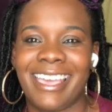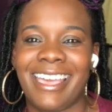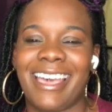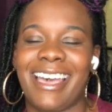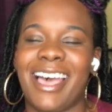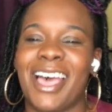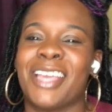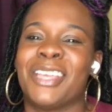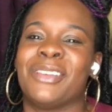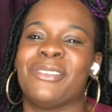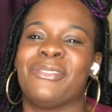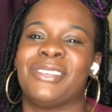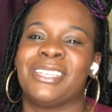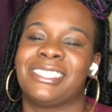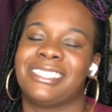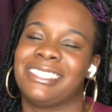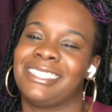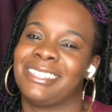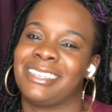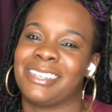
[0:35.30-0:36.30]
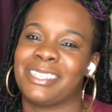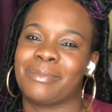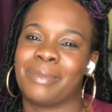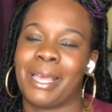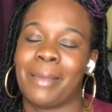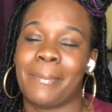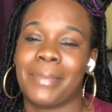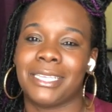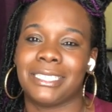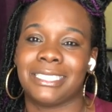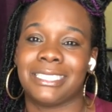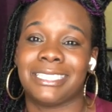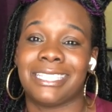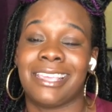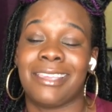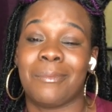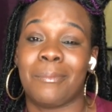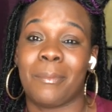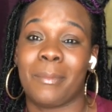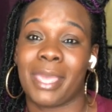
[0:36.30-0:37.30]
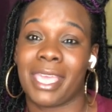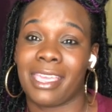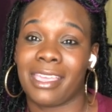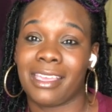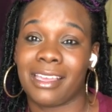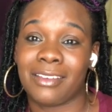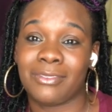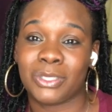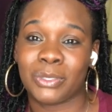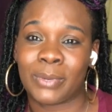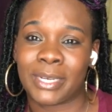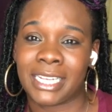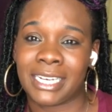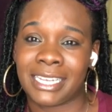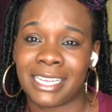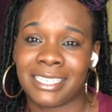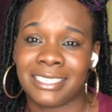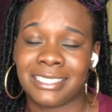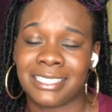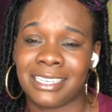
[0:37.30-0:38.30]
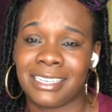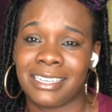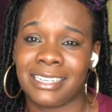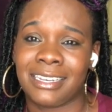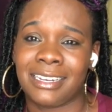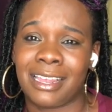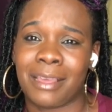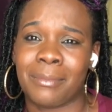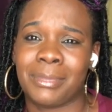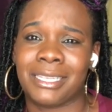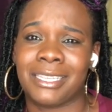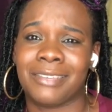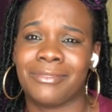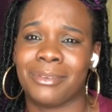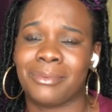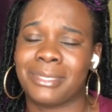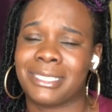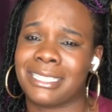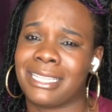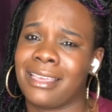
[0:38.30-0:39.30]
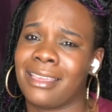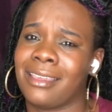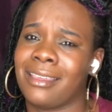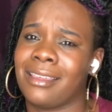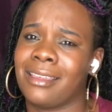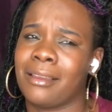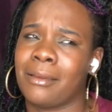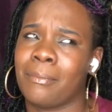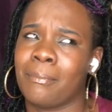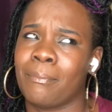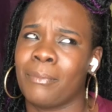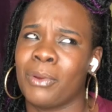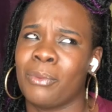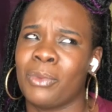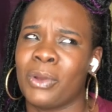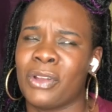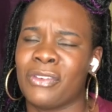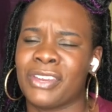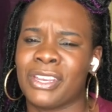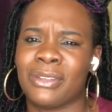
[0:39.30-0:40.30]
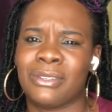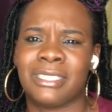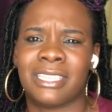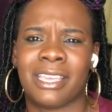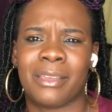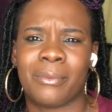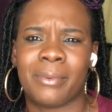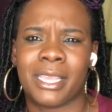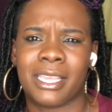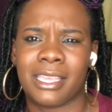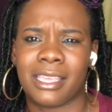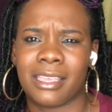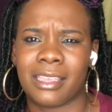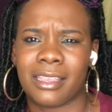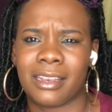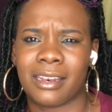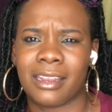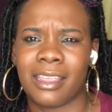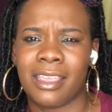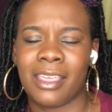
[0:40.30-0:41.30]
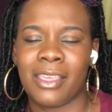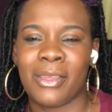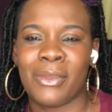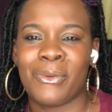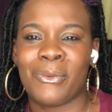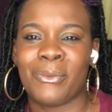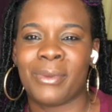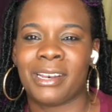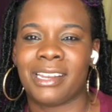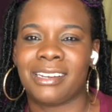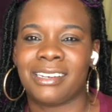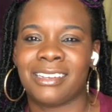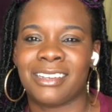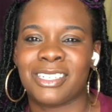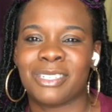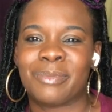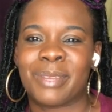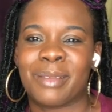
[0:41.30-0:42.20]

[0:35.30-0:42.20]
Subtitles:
I officially launched my business in May of 2019. I believe it was like Memorial Day weekend when I launched my